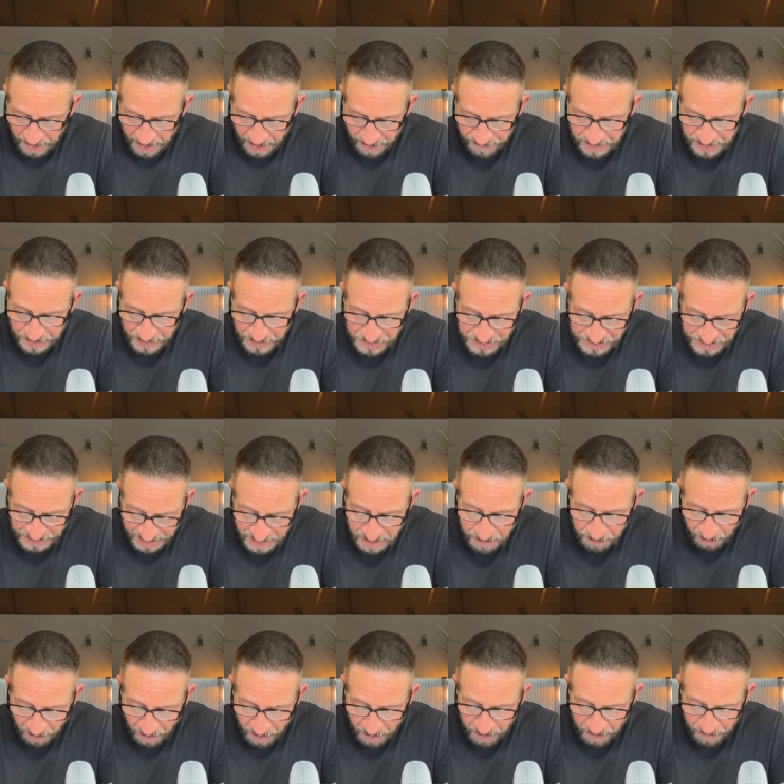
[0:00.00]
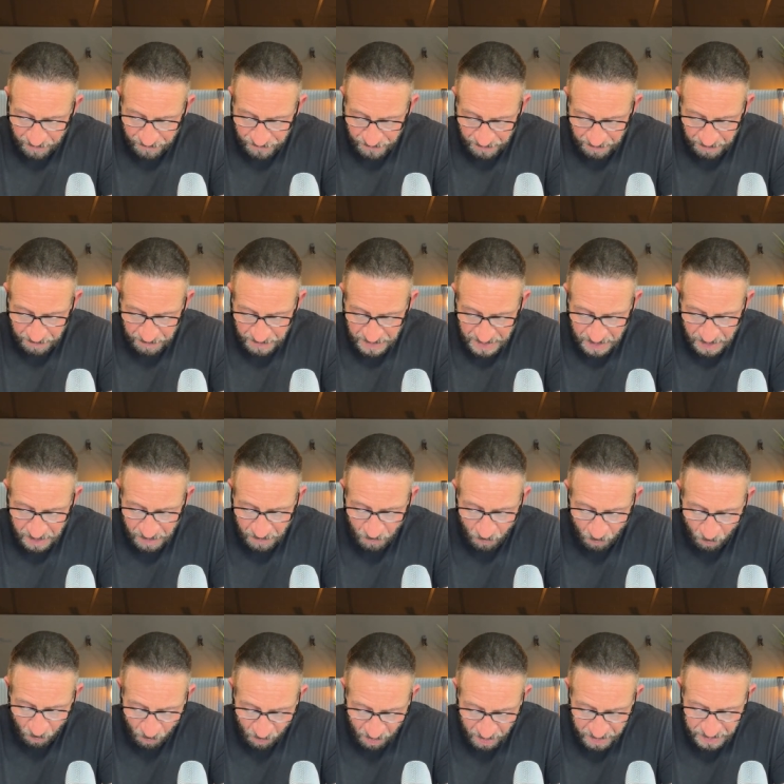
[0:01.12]
having the same love,
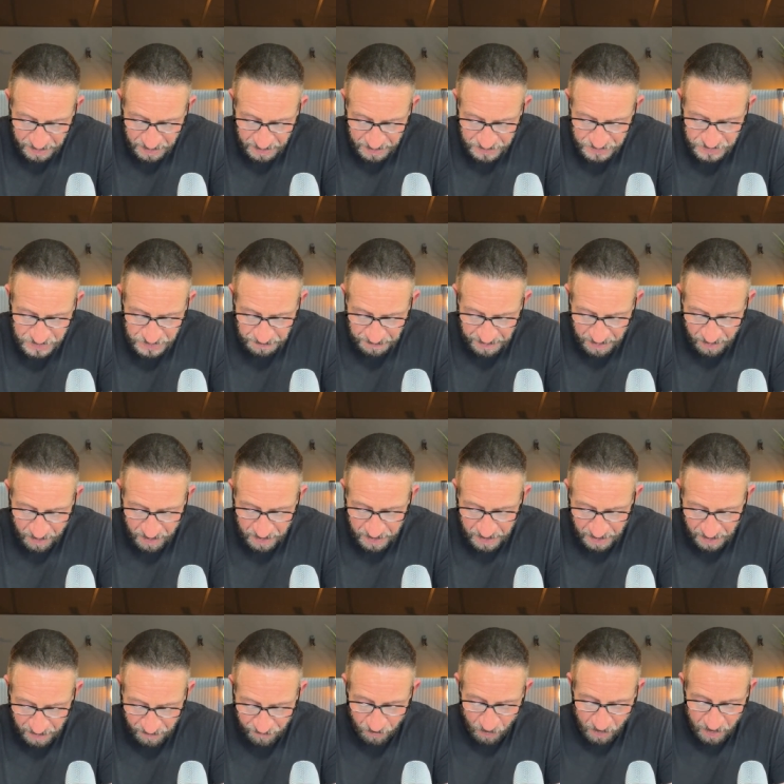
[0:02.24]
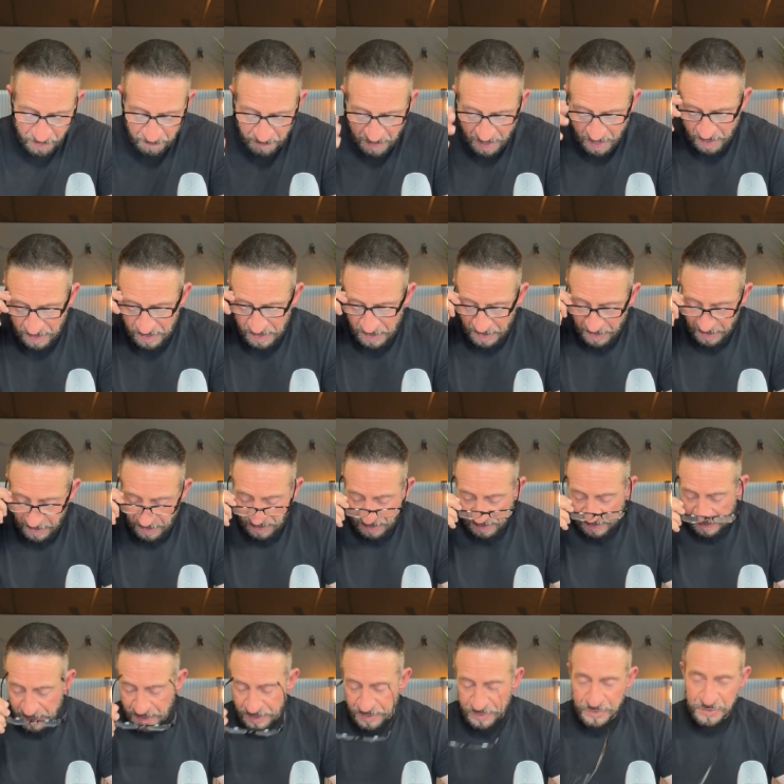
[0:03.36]
being one in spirit and of one mind.
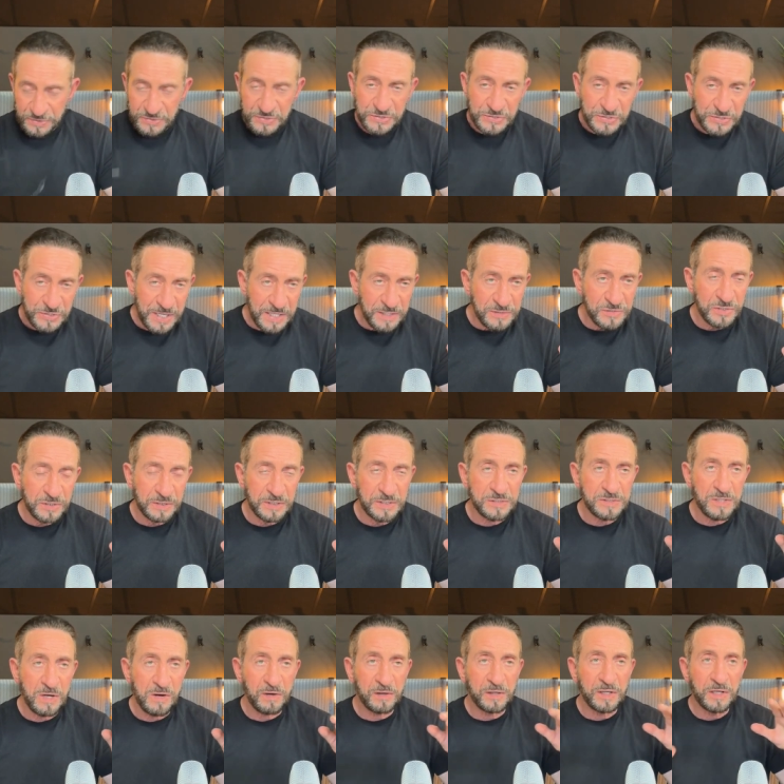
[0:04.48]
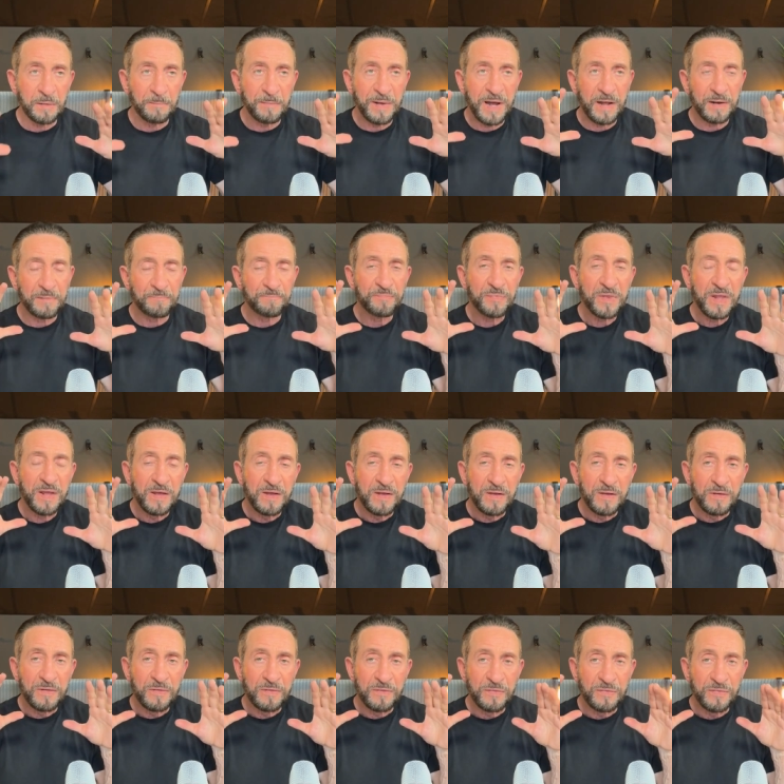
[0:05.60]
He's essentially talking about
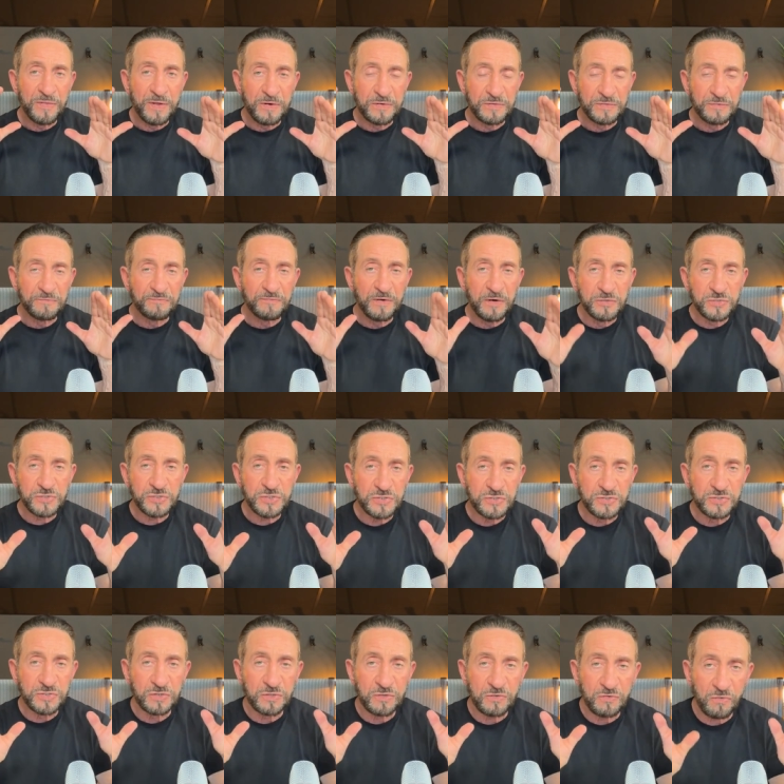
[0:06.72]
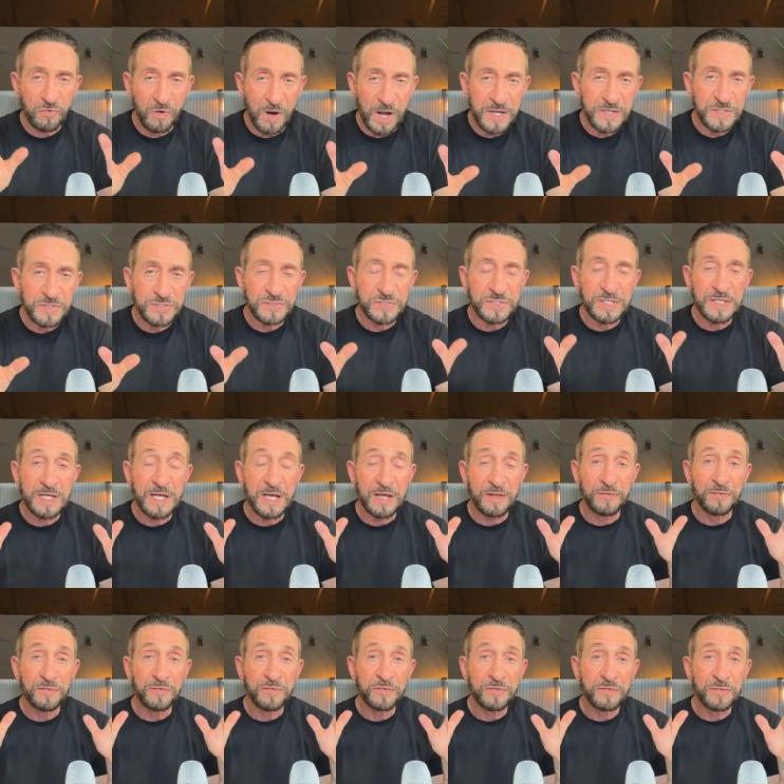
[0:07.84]
their devotion to Christ
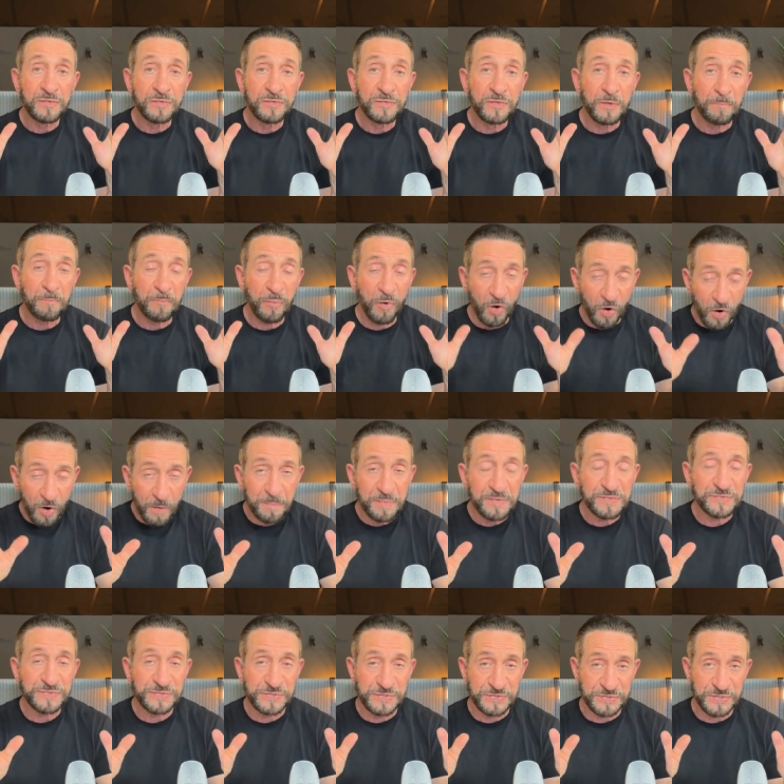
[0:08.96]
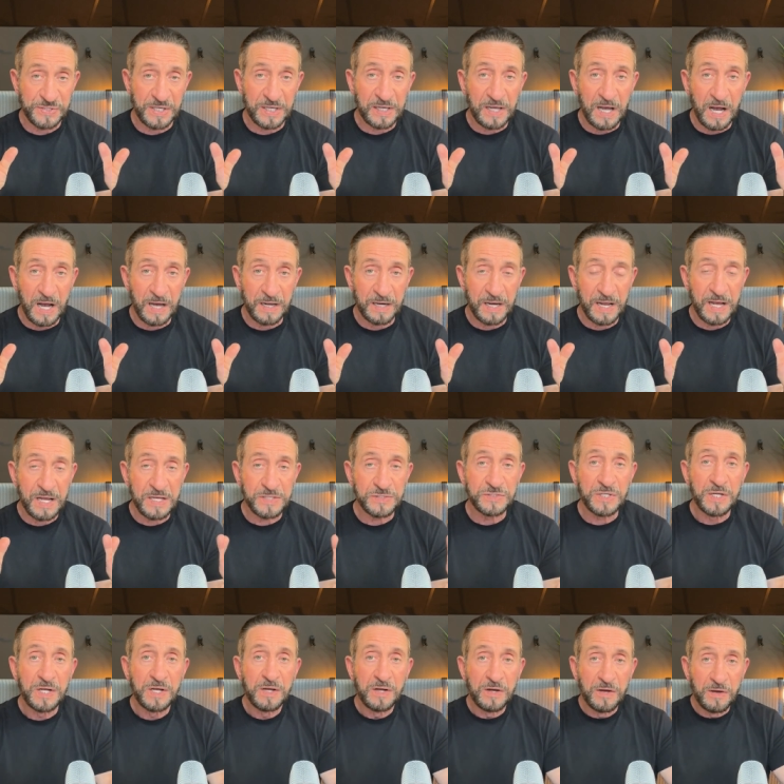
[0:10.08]
and the purposes that God has
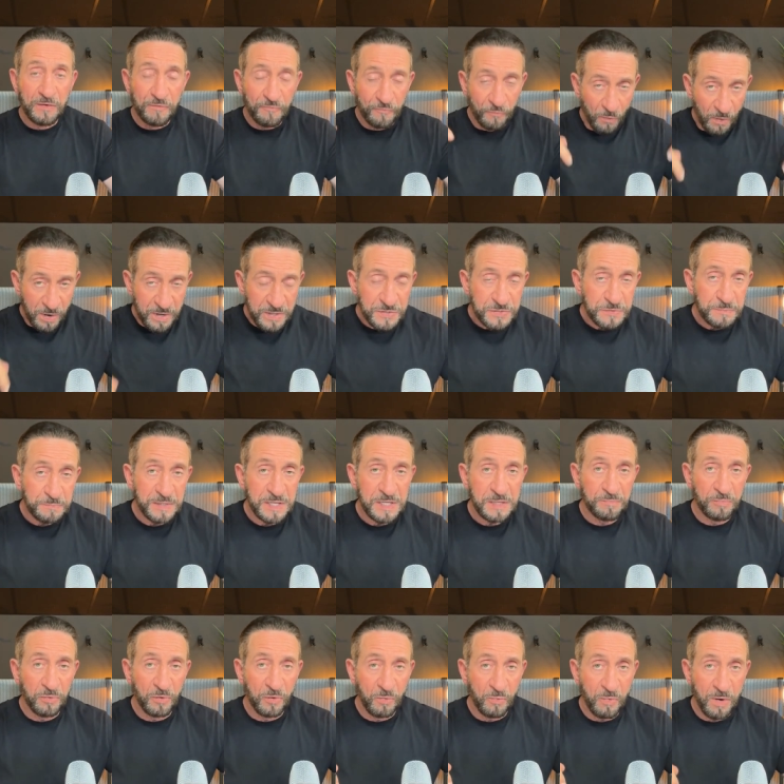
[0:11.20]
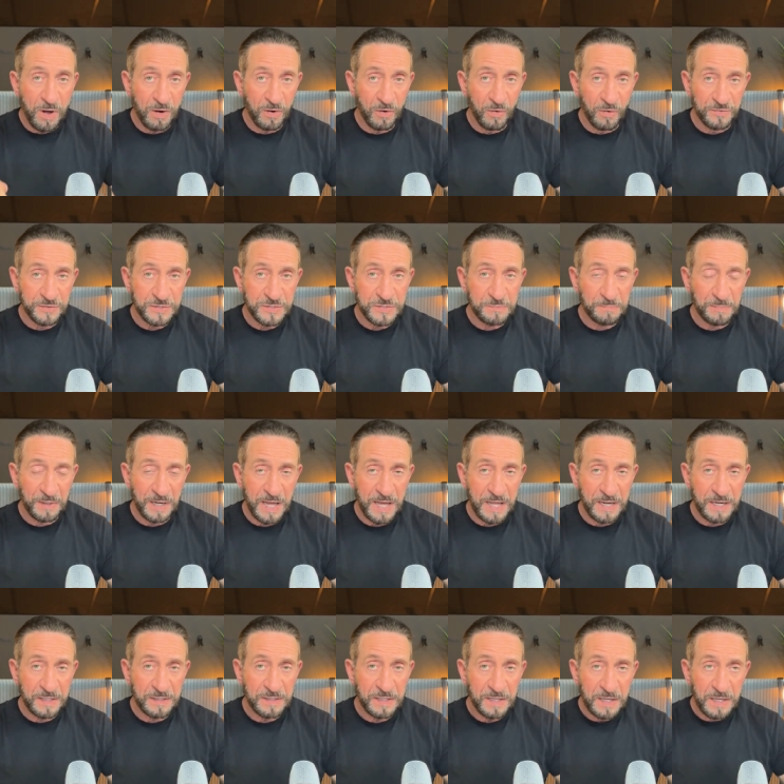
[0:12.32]
for his people while on this
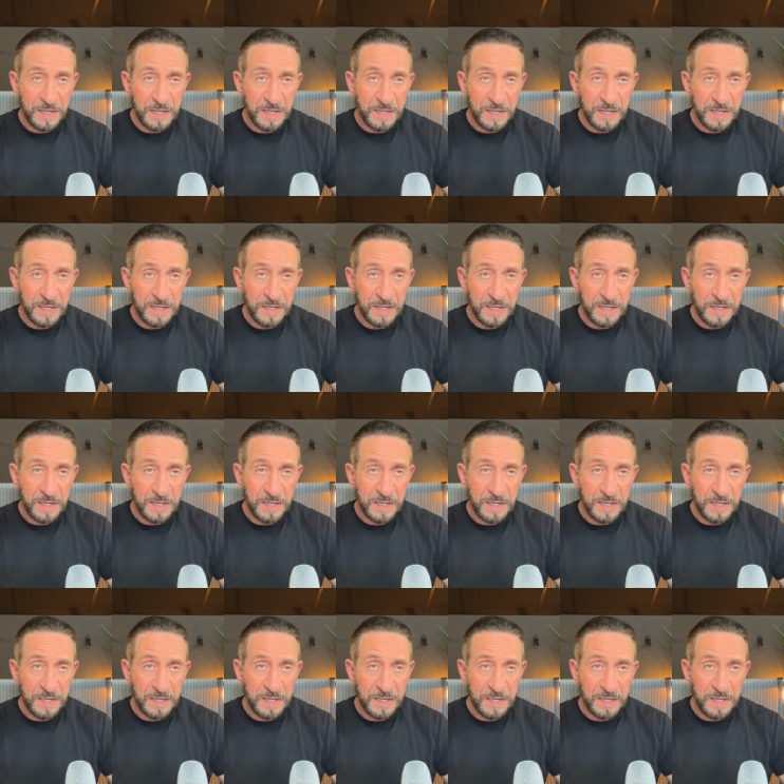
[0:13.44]
planet.